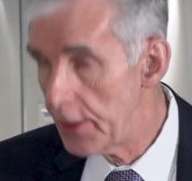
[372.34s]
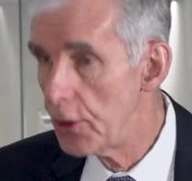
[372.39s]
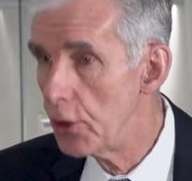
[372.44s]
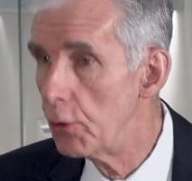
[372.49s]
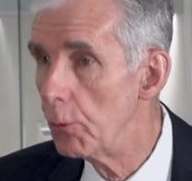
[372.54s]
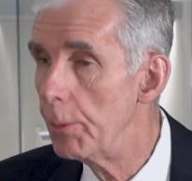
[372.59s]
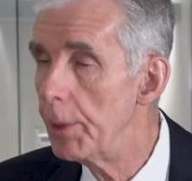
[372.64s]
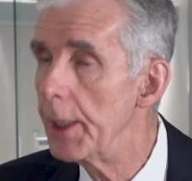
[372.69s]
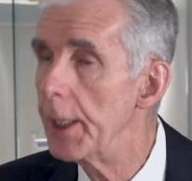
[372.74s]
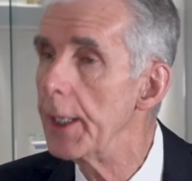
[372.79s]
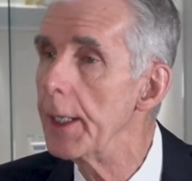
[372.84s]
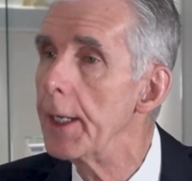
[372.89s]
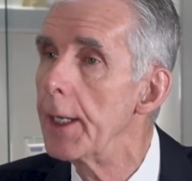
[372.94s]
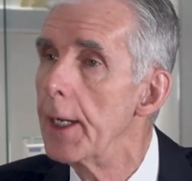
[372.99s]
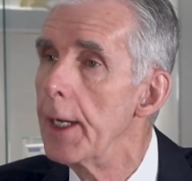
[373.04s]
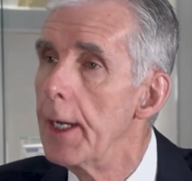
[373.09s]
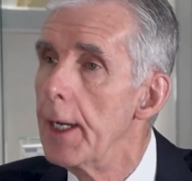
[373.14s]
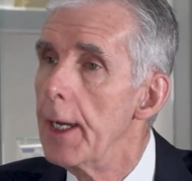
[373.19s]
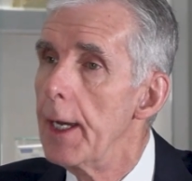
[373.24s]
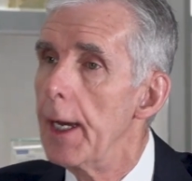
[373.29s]
UB.
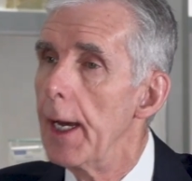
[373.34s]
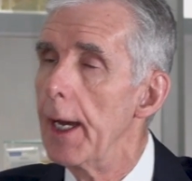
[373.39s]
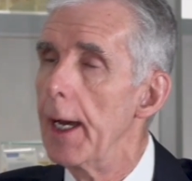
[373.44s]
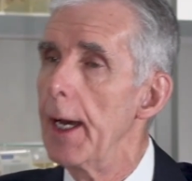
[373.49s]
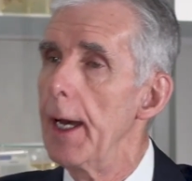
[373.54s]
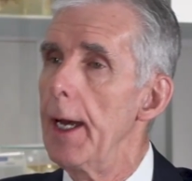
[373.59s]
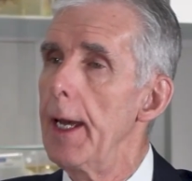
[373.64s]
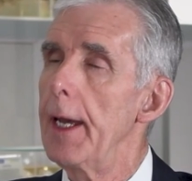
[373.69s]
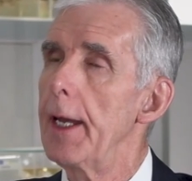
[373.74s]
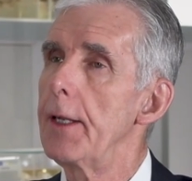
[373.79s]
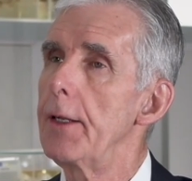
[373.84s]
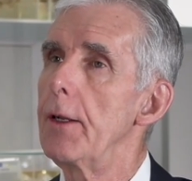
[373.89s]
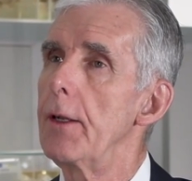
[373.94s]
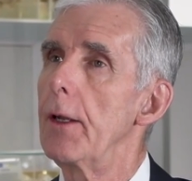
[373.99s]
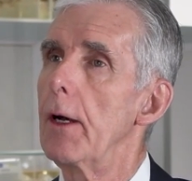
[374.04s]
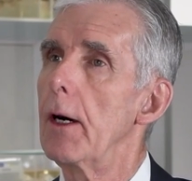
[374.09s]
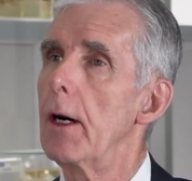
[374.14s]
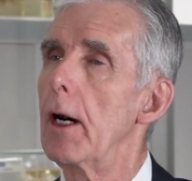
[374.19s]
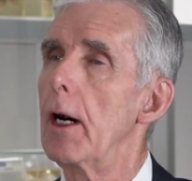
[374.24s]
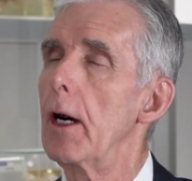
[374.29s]

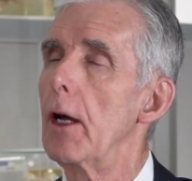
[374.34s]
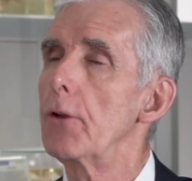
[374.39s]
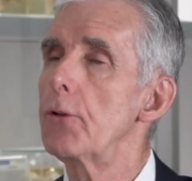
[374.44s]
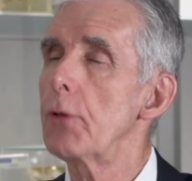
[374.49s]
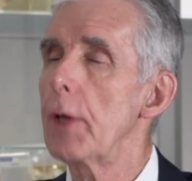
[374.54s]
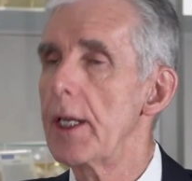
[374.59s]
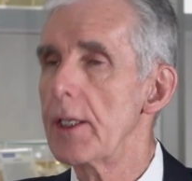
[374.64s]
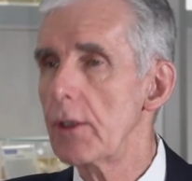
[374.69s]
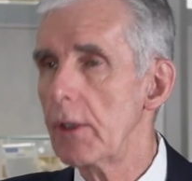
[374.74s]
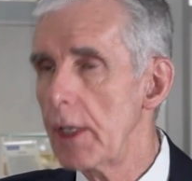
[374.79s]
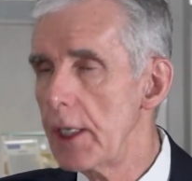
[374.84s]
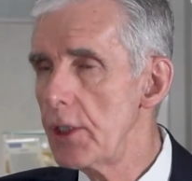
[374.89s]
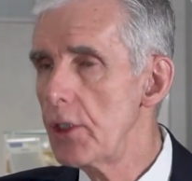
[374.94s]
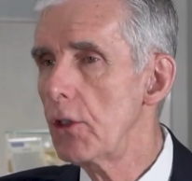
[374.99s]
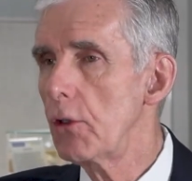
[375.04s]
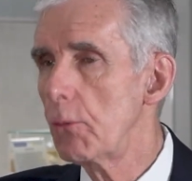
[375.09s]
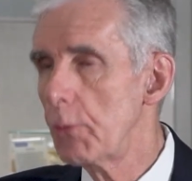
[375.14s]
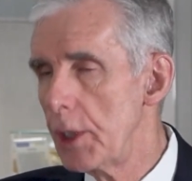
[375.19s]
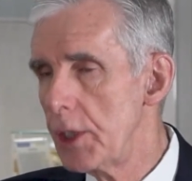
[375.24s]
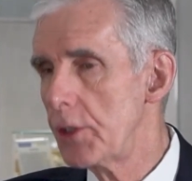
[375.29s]

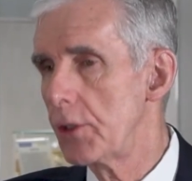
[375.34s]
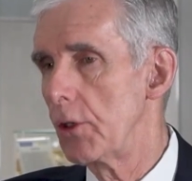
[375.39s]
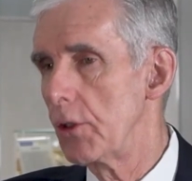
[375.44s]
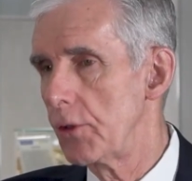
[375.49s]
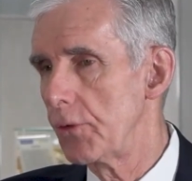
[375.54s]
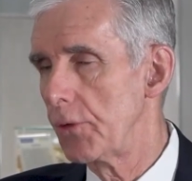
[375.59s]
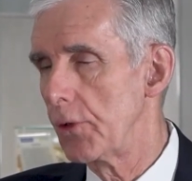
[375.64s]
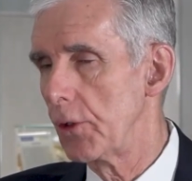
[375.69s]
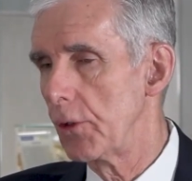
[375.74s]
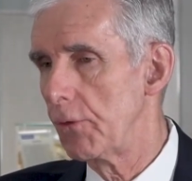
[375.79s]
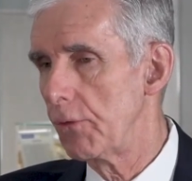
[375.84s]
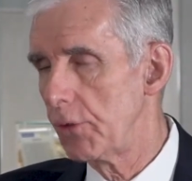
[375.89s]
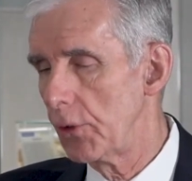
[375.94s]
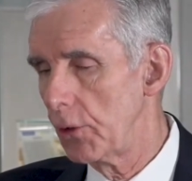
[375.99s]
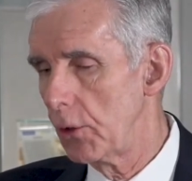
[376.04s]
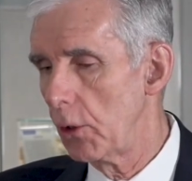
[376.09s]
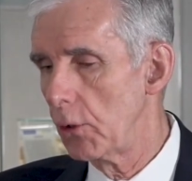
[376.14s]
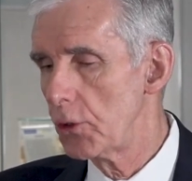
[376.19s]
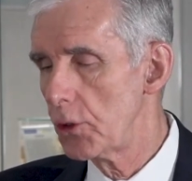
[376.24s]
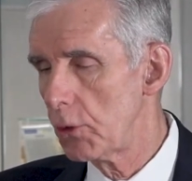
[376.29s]
Translational research, for
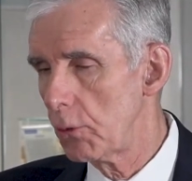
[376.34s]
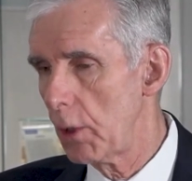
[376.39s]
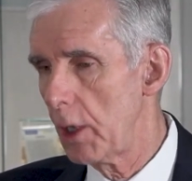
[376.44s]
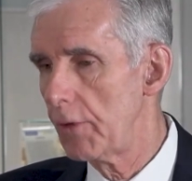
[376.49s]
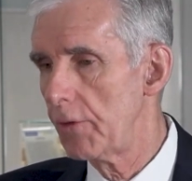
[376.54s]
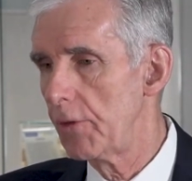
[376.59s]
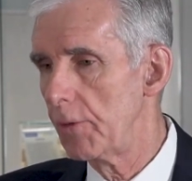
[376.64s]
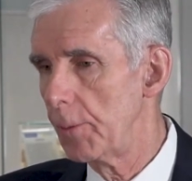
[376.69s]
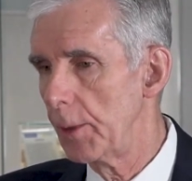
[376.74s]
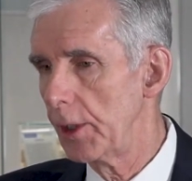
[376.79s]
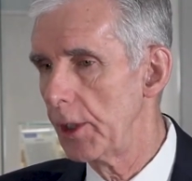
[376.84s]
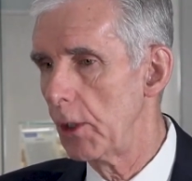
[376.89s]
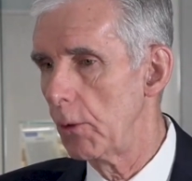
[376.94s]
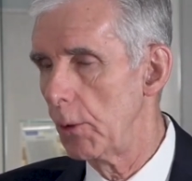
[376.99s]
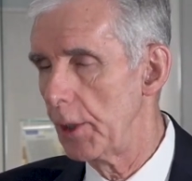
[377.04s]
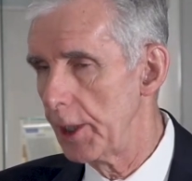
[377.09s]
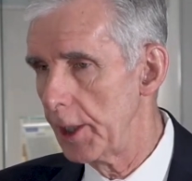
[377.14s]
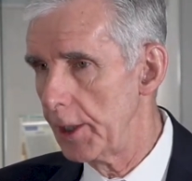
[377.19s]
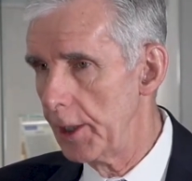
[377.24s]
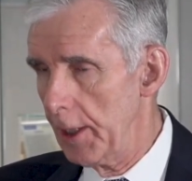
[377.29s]
those who aren't familiar
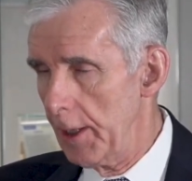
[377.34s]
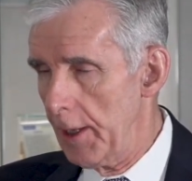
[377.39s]
with it,